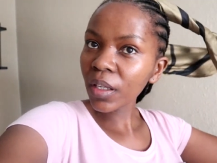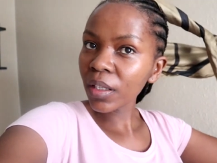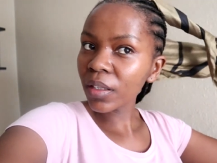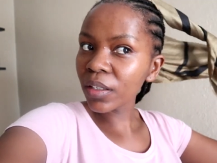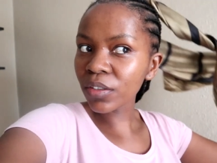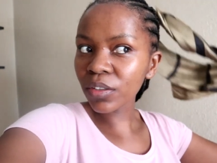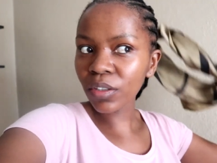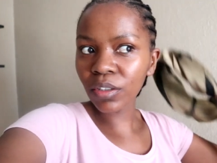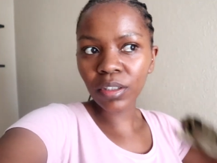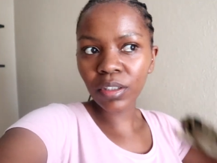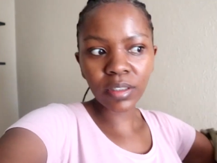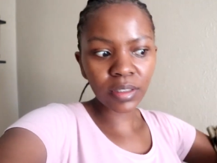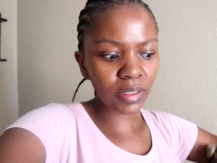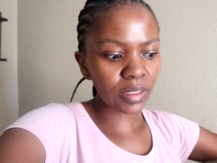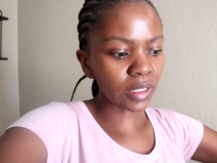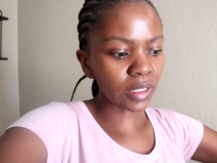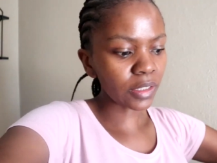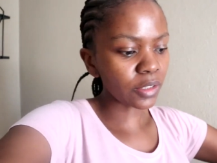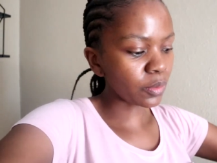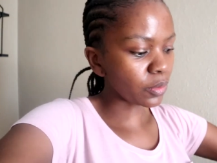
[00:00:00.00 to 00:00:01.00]
This girl, it's
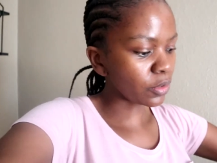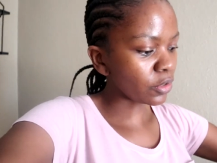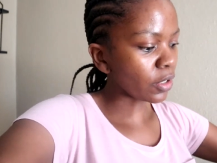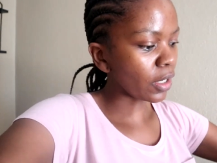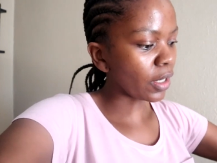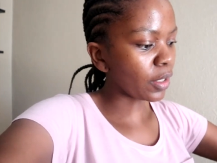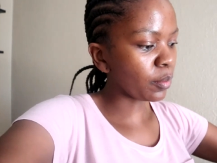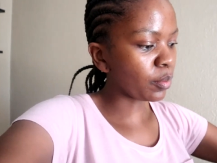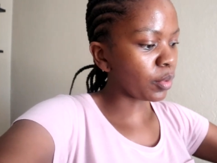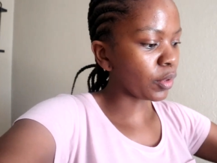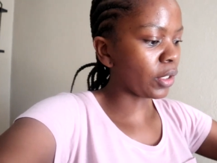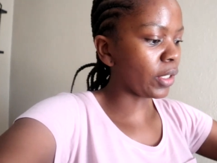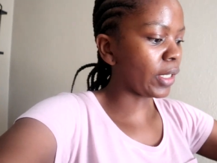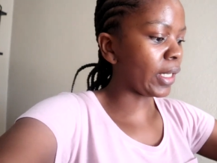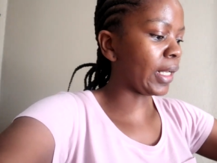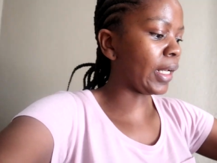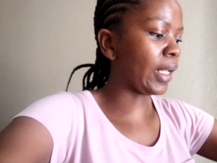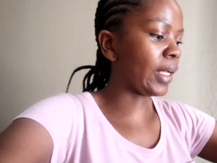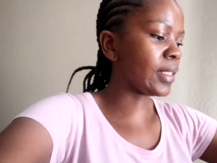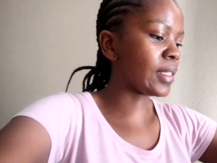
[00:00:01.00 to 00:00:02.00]
like she was trying to pull her
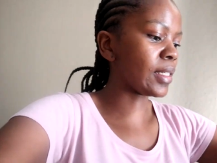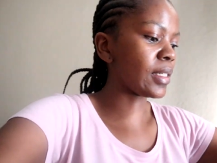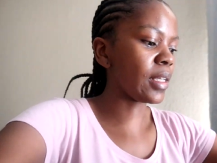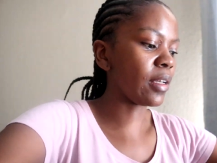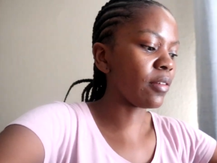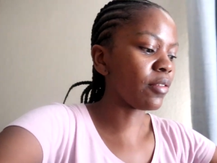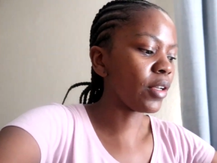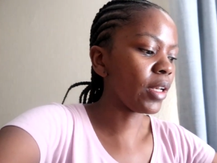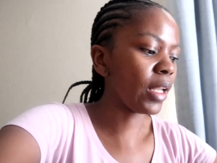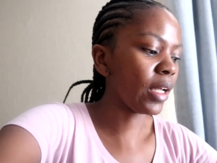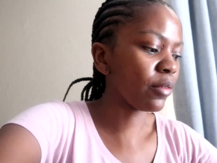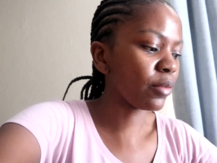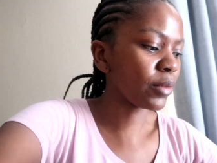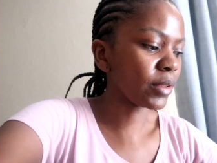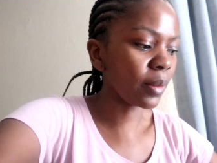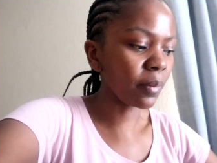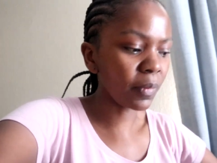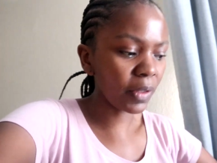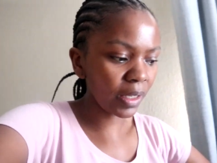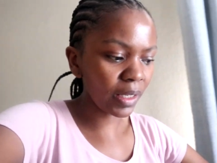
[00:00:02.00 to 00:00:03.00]
hairline to save her life or
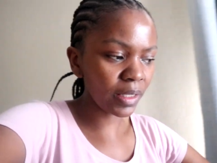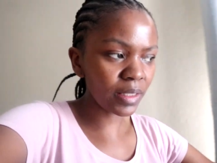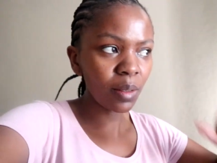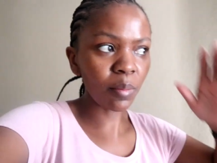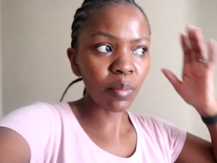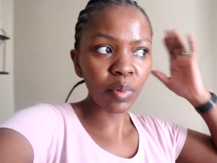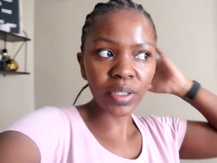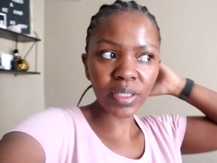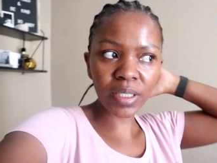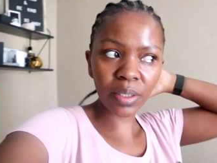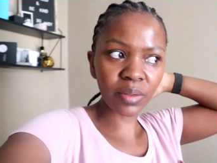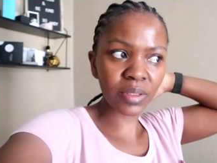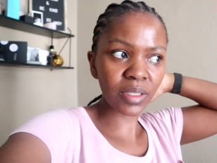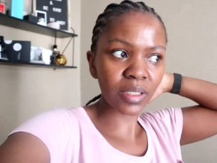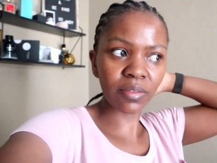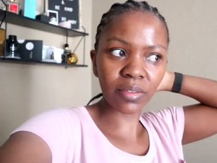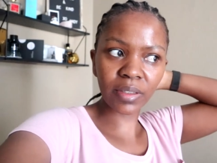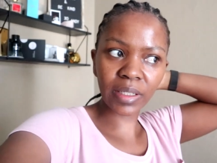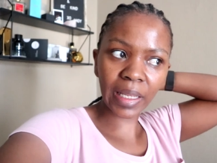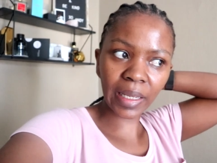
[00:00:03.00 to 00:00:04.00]
something. At some point I was
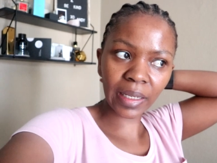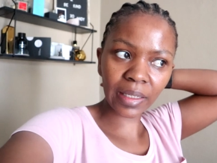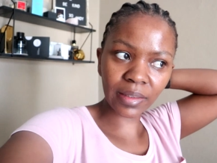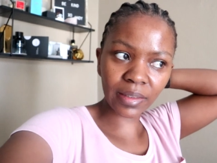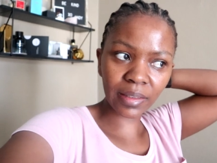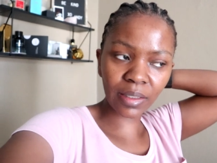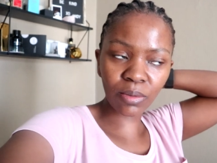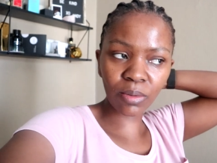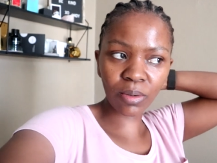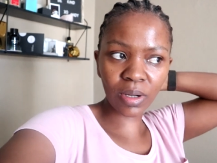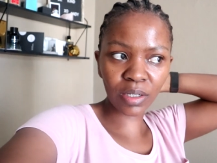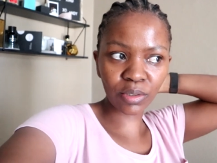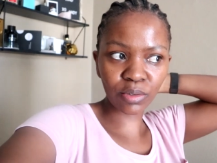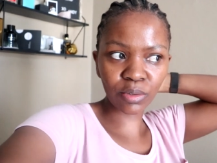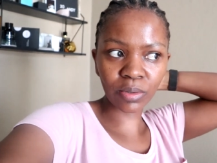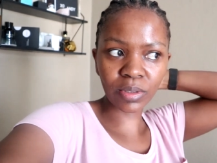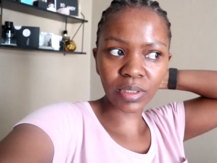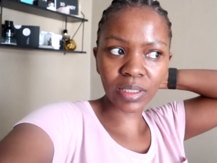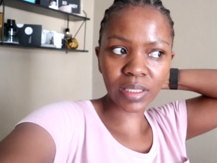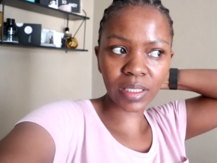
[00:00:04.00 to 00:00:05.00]
even like,
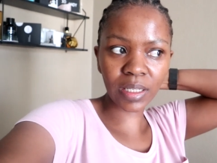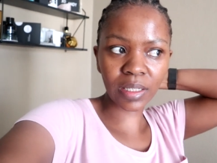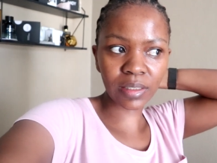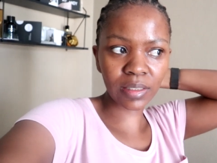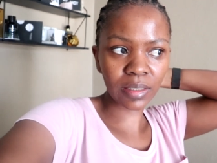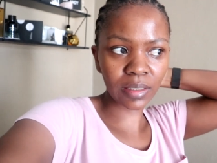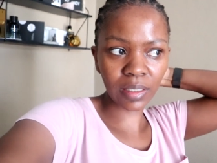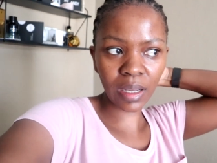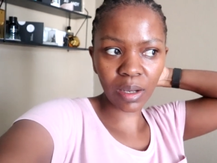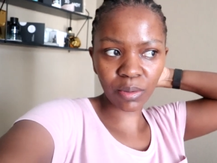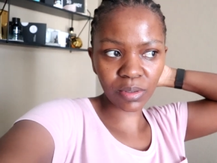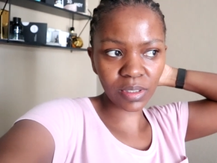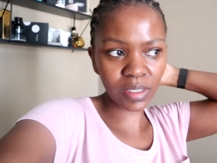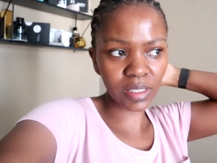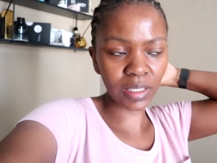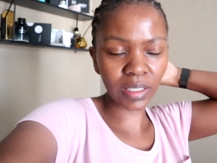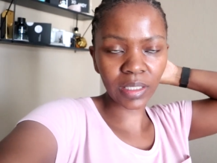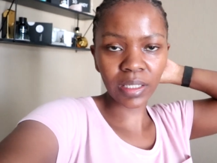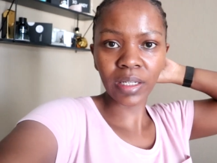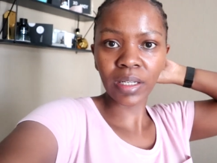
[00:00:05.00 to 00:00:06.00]
I was
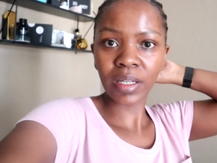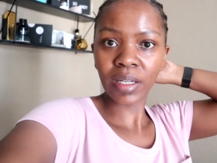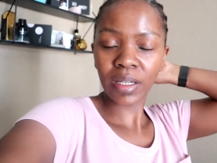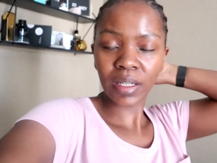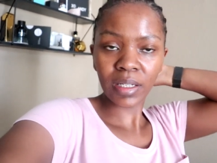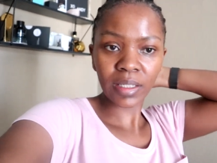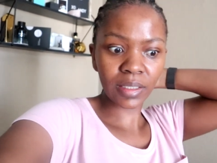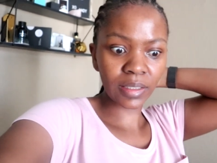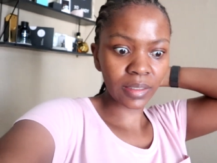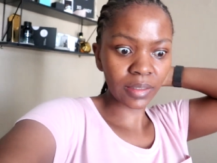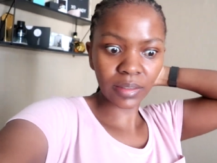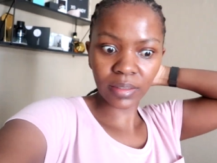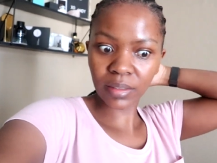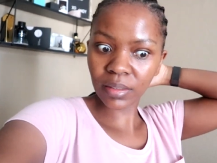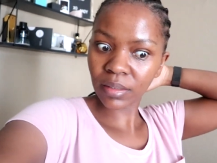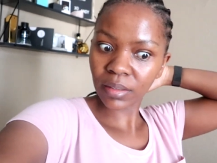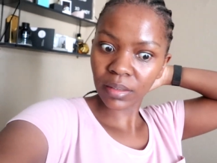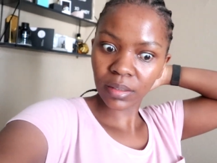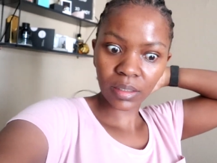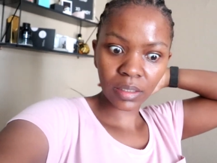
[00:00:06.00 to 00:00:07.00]
sealed.
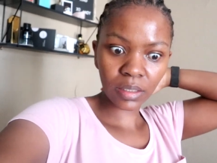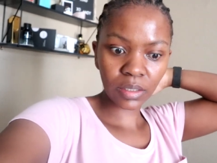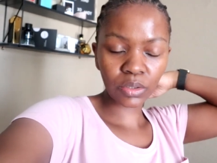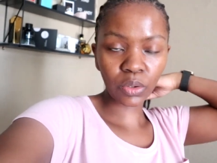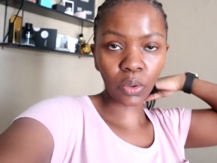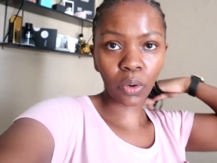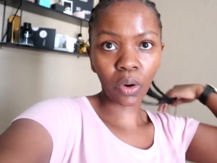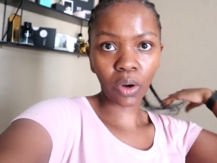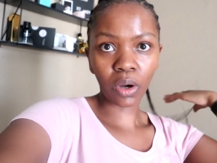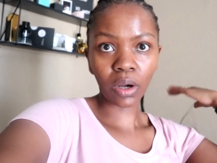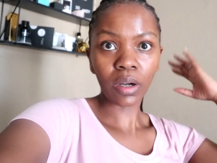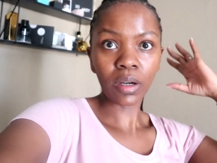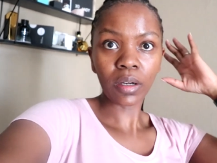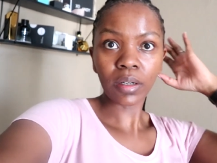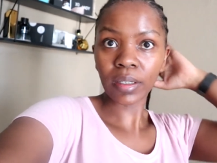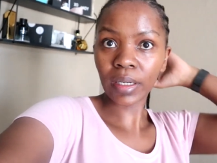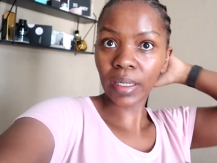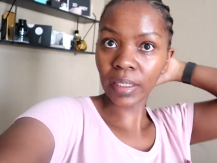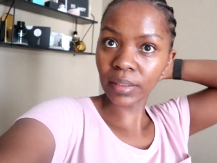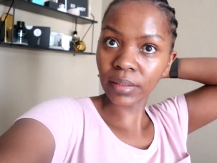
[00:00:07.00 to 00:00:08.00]
Cause yo,
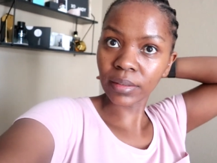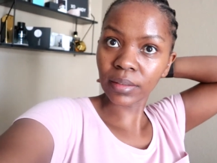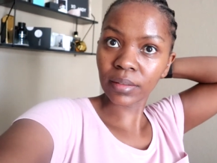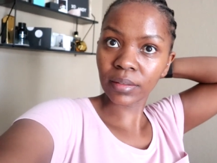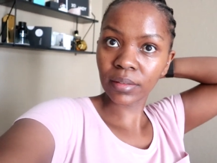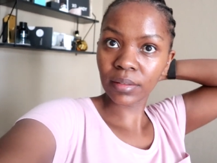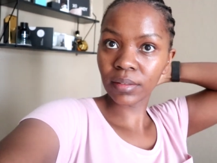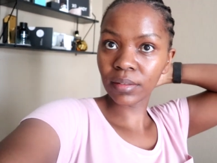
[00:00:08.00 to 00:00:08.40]
guys.